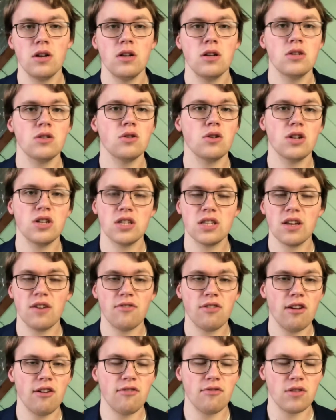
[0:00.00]
So good stuff
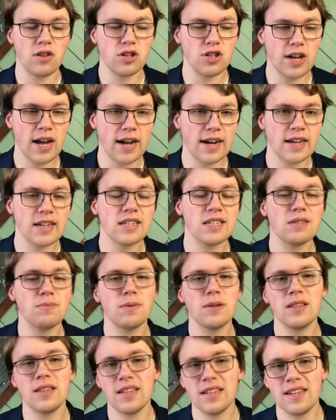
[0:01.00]
there from the Jackets,
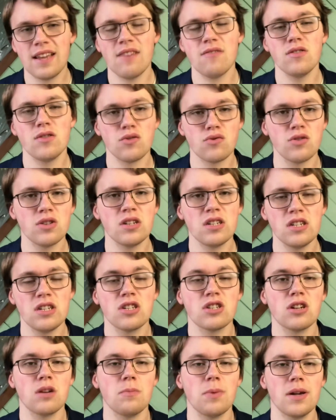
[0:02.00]
but the Devils really need to
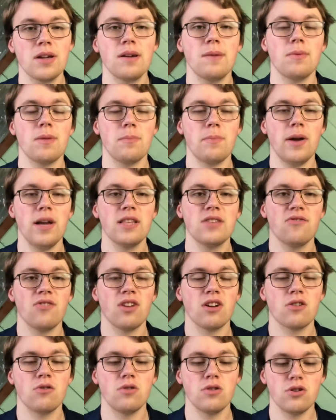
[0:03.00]
start picking up the pace if
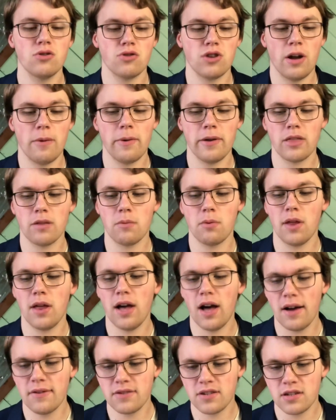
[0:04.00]
they're going to try and make the
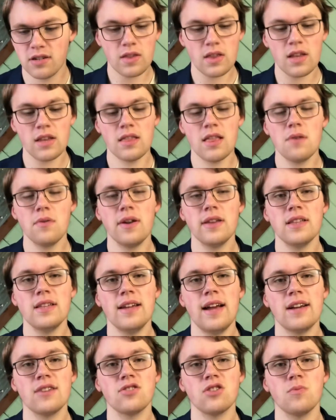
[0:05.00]
playoffs. Then we have the
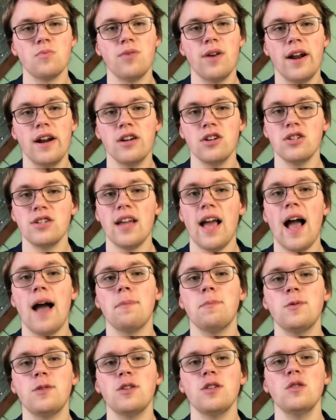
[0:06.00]
Nashville Predators
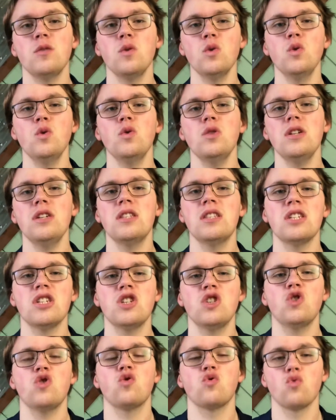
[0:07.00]
absolutely
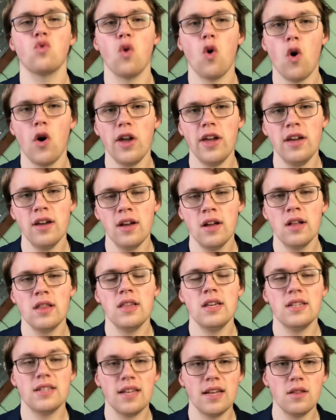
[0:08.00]
destroy
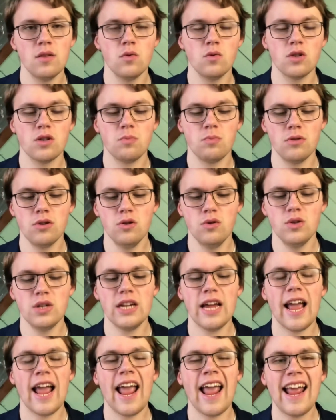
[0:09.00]
the St. Louis Blues
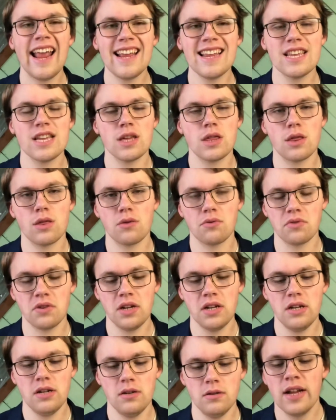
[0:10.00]

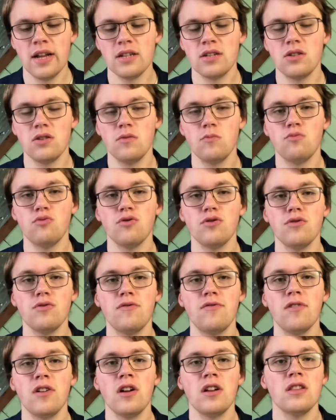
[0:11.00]
8-3 to
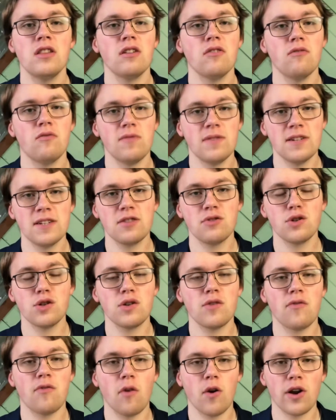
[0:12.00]
improve their winning streak
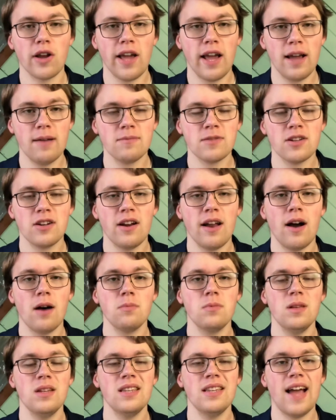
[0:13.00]
to 4 games. They're now
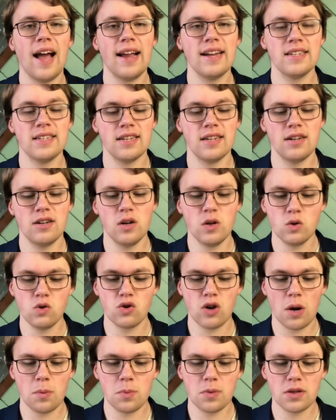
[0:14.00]
up to 9-10-0,
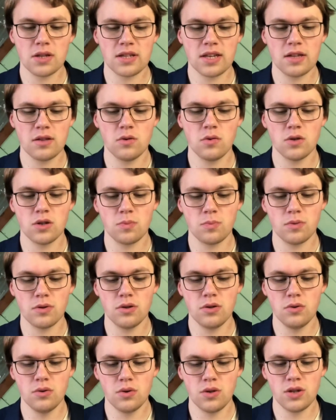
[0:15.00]
dropping the St. Louis
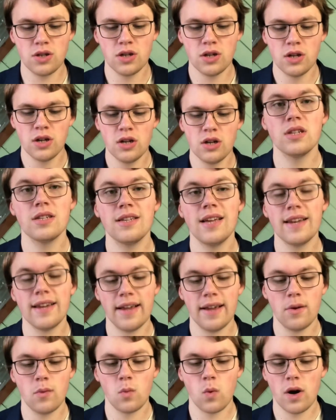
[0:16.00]
Blues to
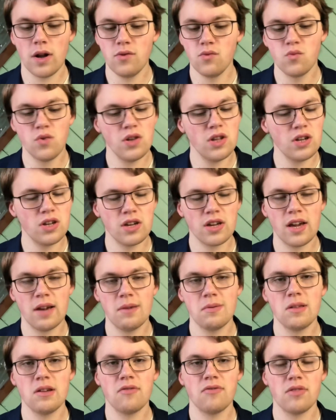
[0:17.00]
10-8-1. Really good
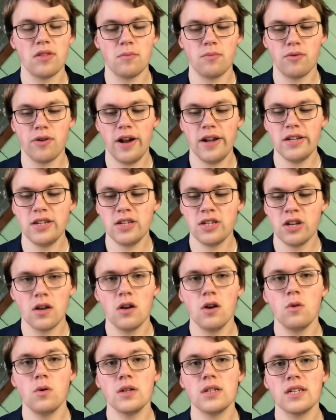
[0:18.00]
game there from the Preds,
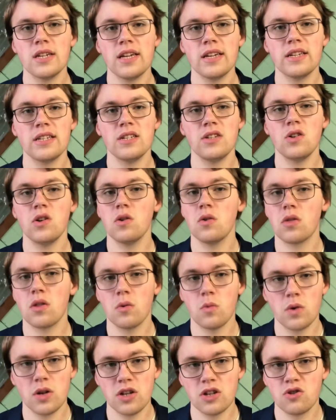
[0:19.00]
who once again continue on with their
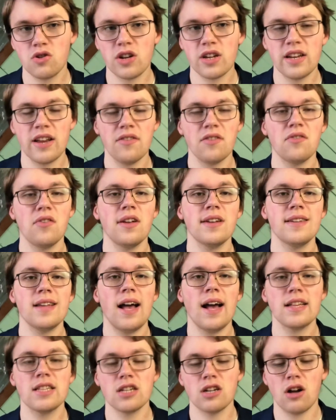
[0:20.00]
winning streak and have a
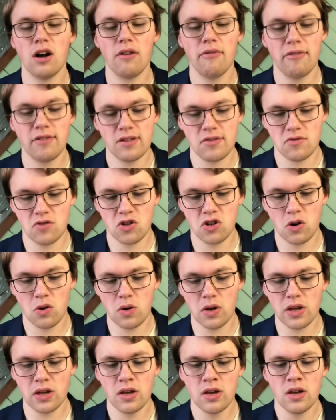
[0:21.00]
fantastic offensive
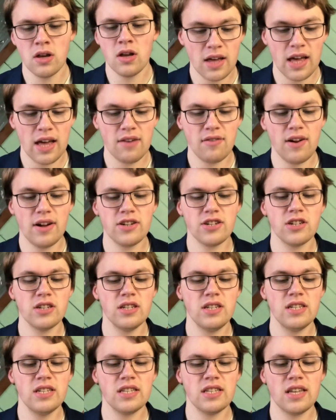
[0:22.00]
showing.
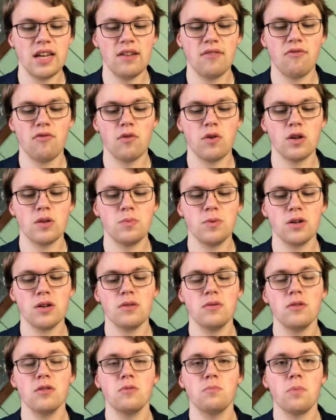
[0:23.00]
Evangelista and
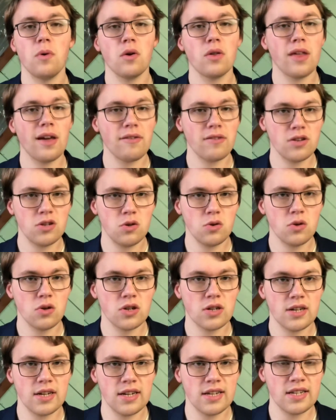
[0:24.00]
Forsberg both having 2
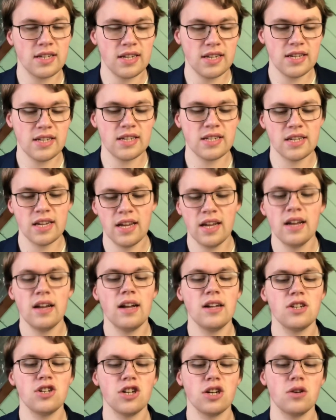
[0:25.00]
goals and an assist,
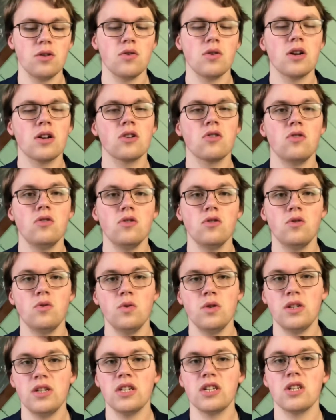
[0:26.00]
and Shiro, who had a goal and 2
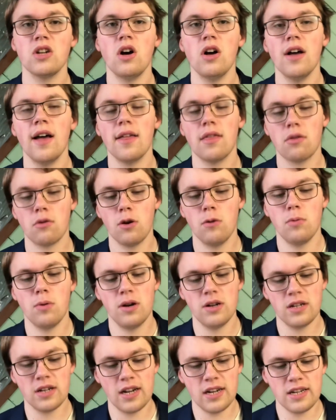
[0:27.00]
assists, all had
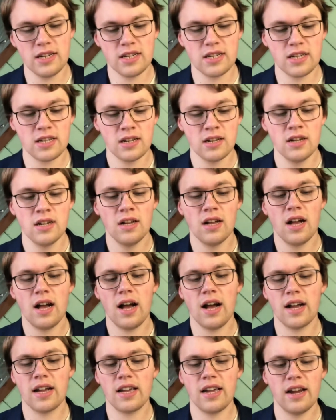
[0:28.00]
3-point nights.
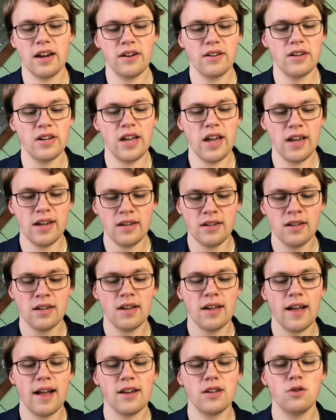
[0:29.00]
Carrier
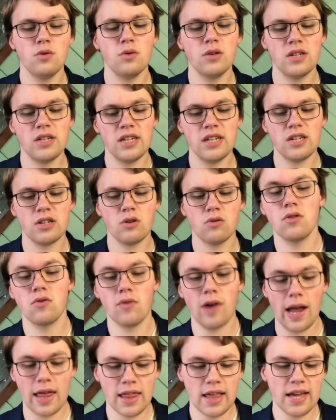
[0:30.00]
had 2 assists,
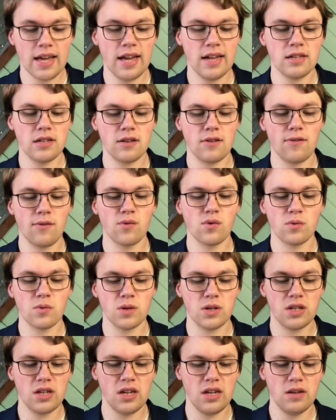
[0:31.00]
O'Reilly against his former
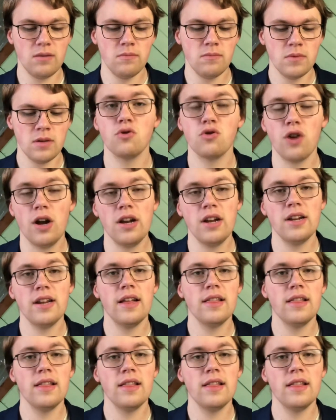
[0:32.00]
team, Trennan,